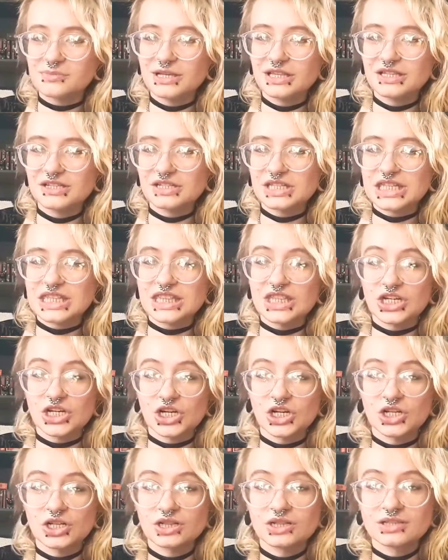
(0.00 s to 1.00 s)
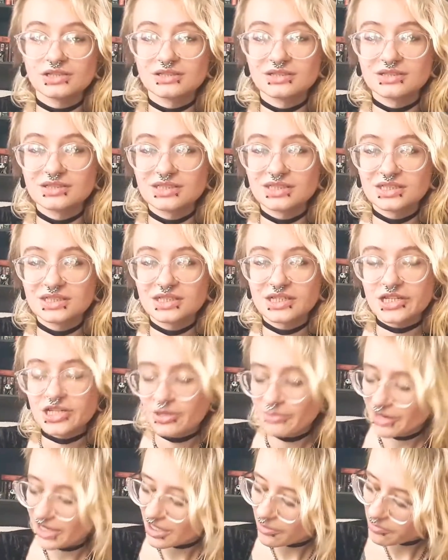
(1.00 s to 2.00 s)
my little circle. Should I
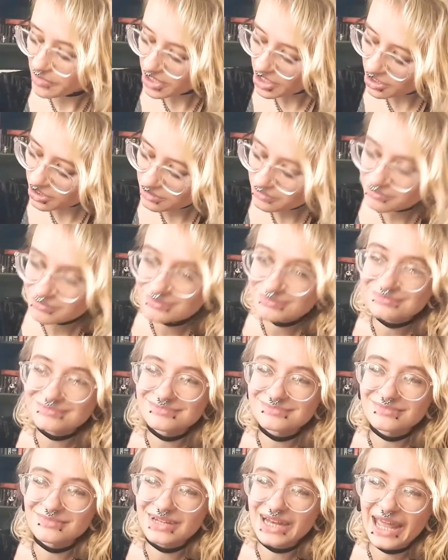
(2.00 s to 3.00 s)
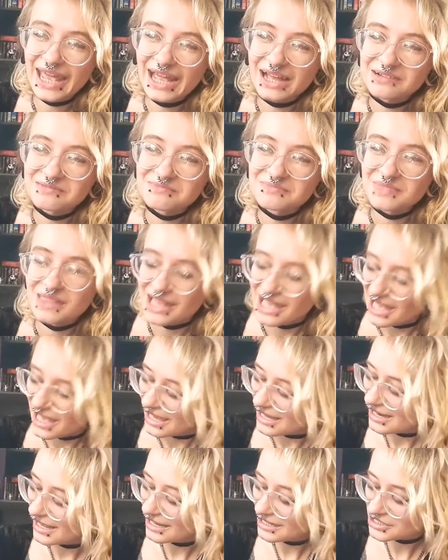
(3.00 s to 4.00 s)
make it bigger? Nah. And
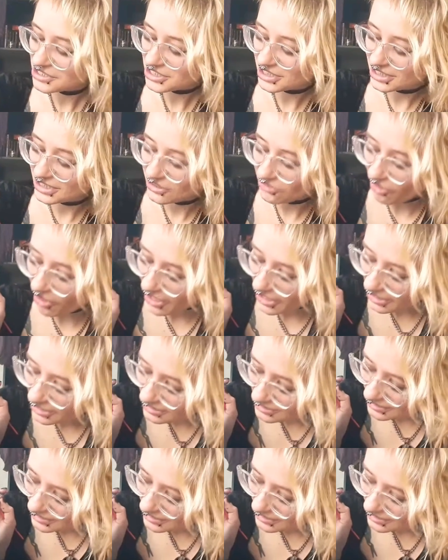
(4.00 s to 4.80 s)
I actually like